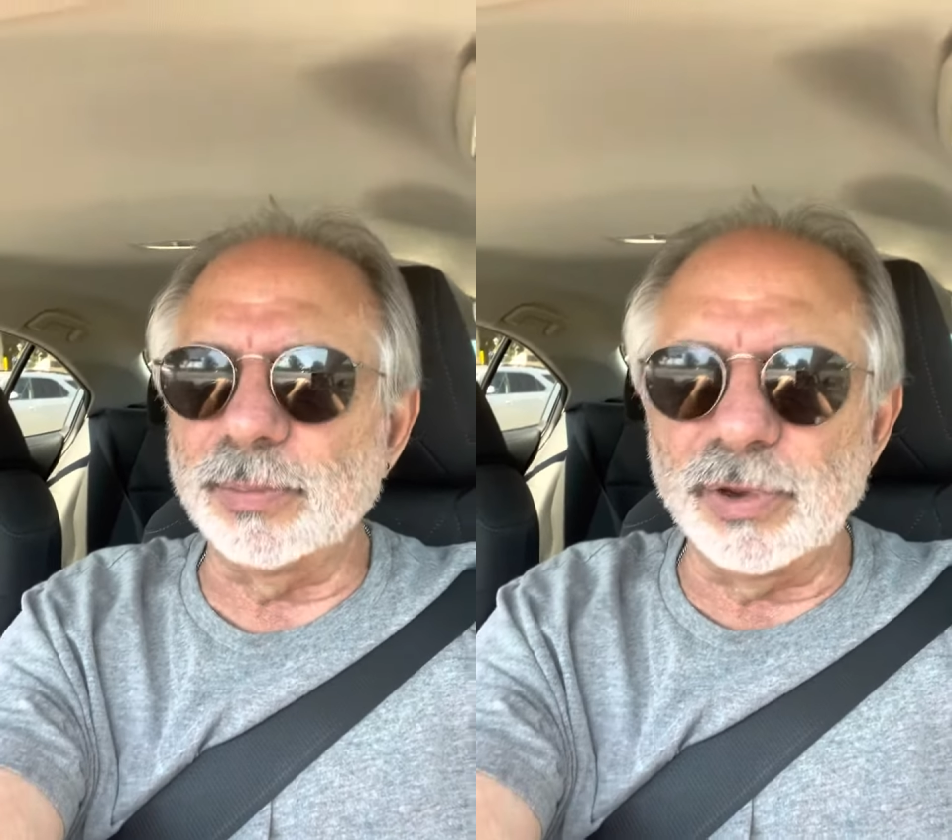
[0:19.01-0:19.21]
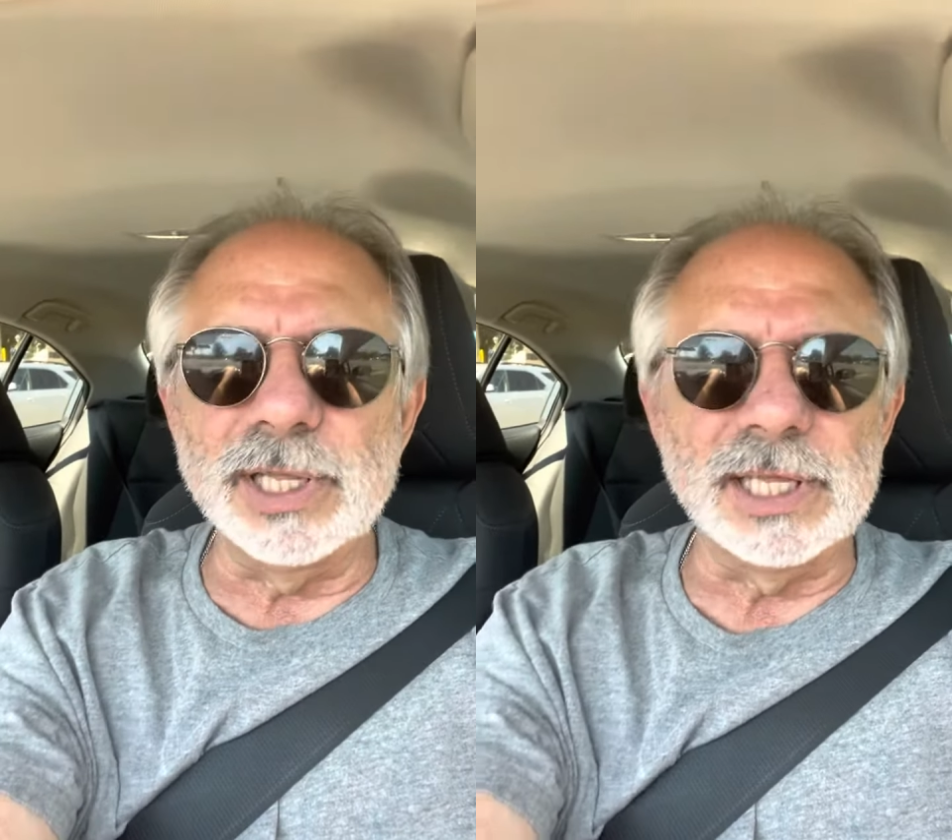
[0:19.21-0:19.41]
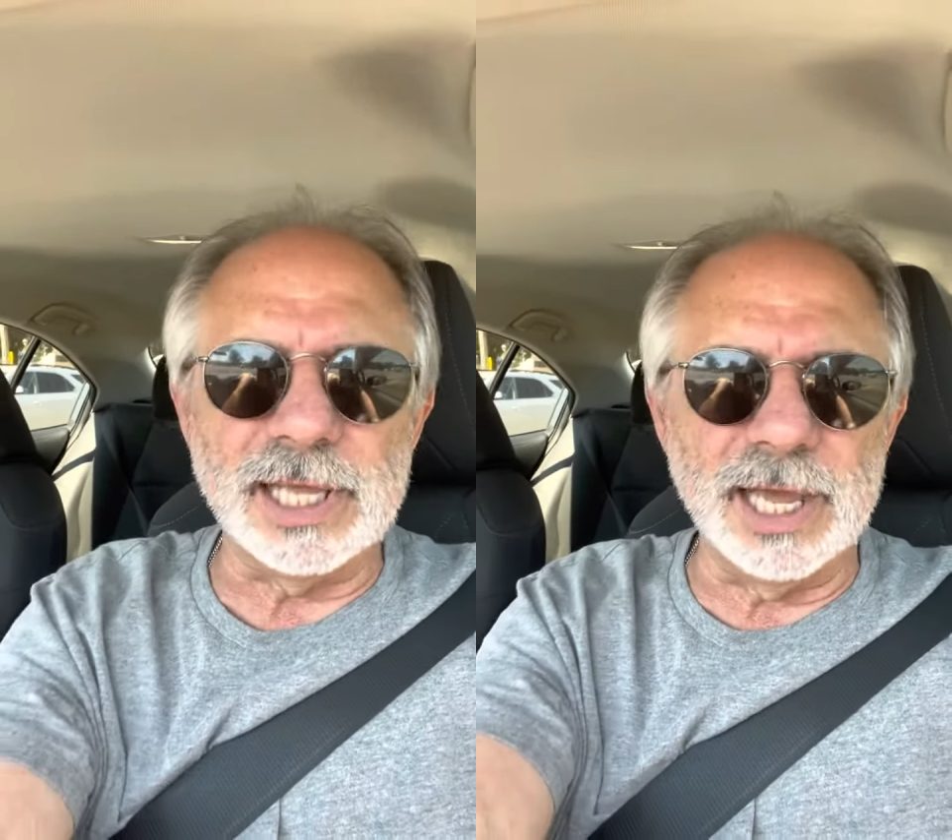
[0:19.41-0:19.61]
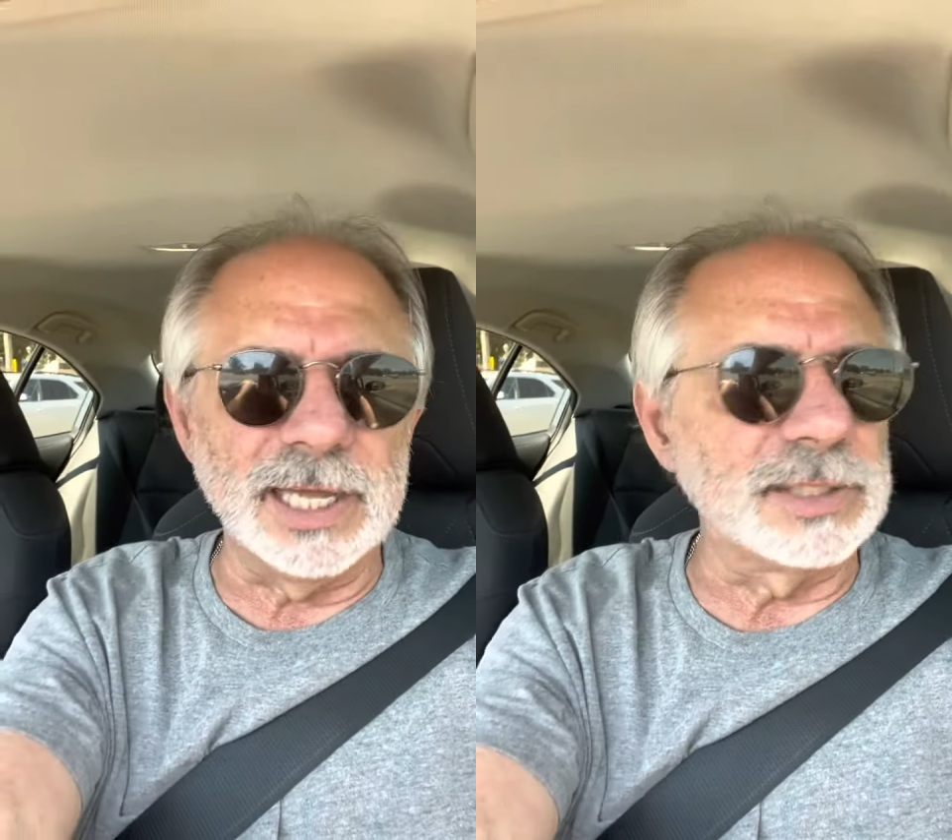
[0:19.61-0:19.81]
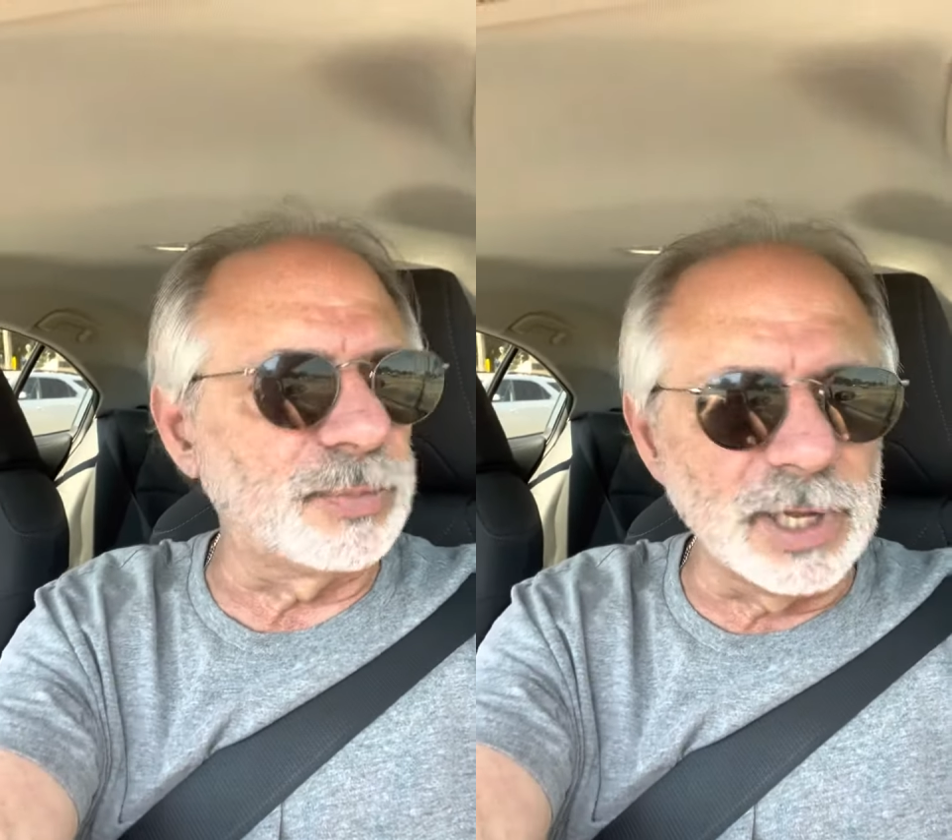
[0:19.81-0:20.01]
bring the
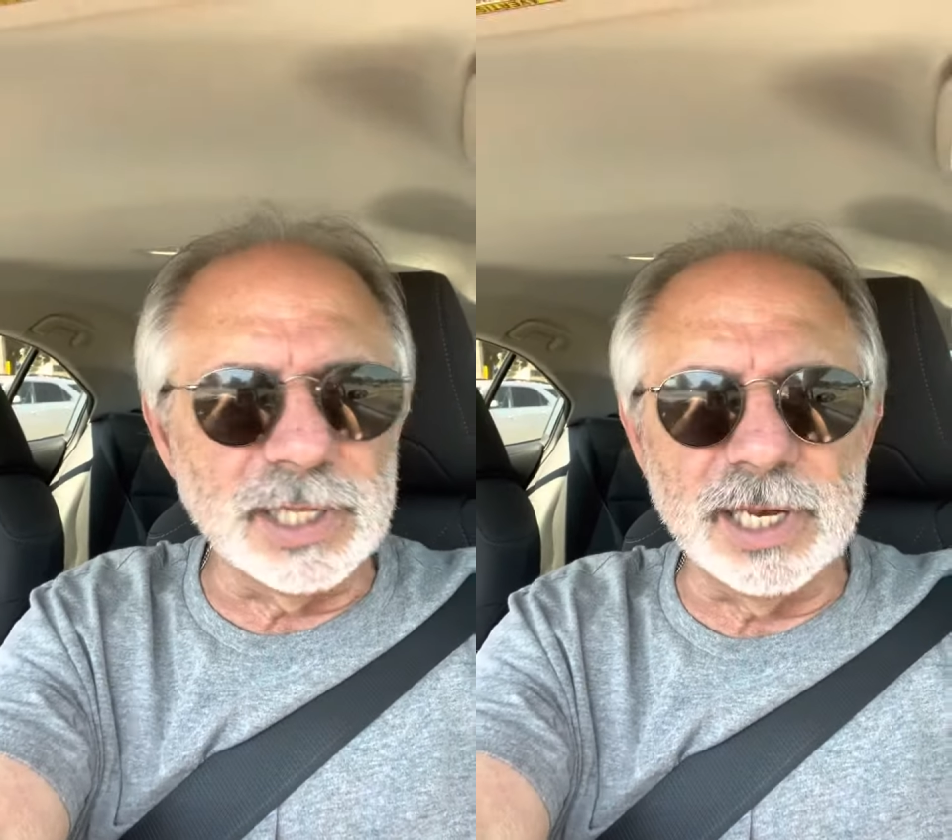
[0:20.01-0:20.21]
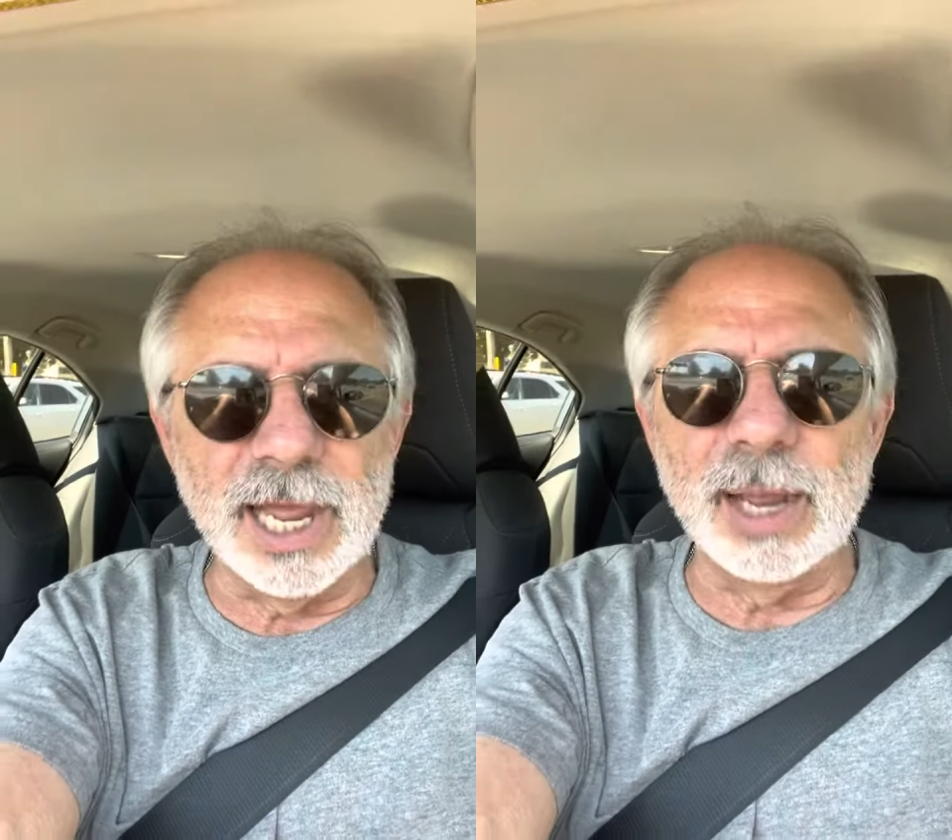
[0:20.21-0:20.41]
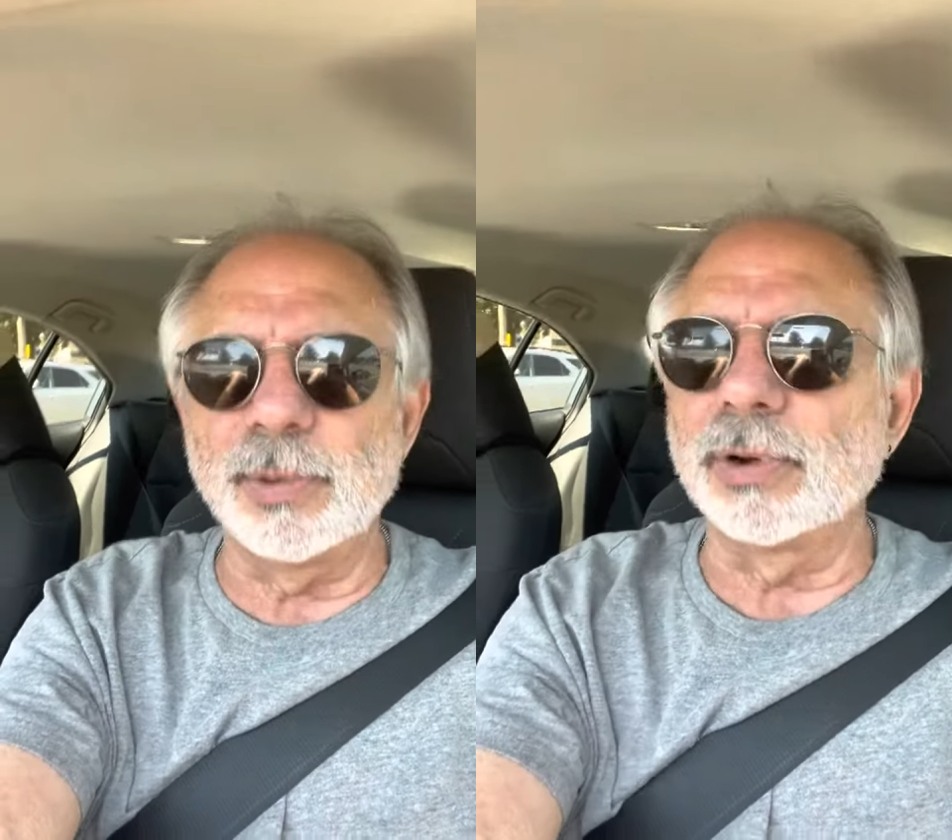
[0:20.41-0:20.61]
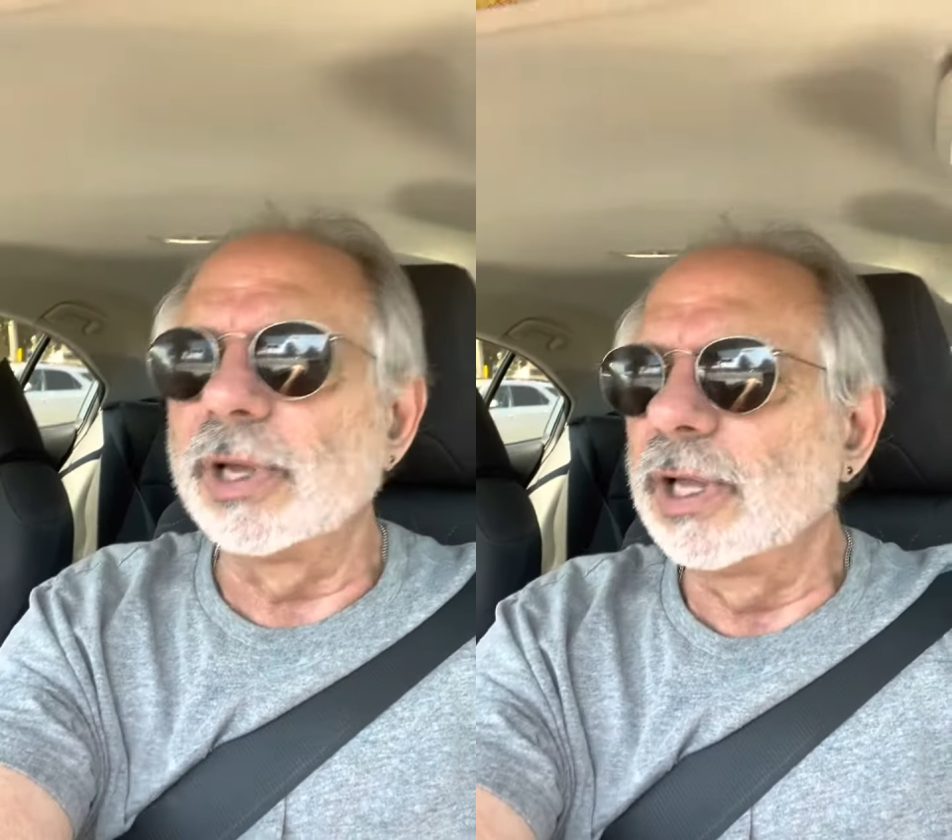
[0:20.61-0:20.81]
kids, bring the neighbor.